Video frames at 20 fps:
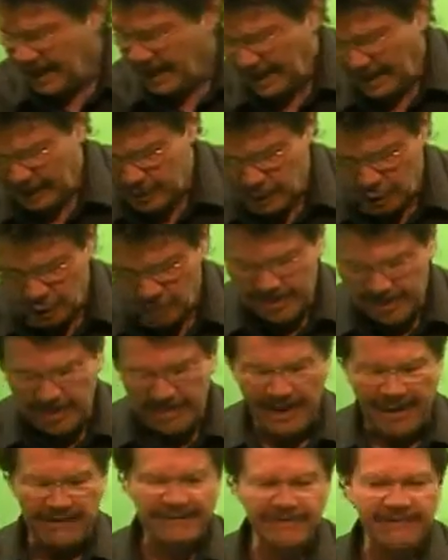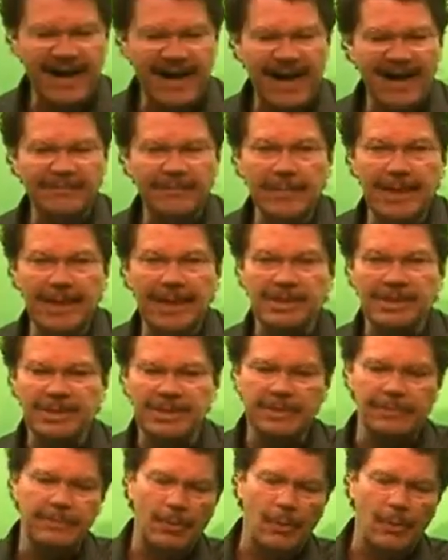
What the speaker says: And it took me about 5 minutes to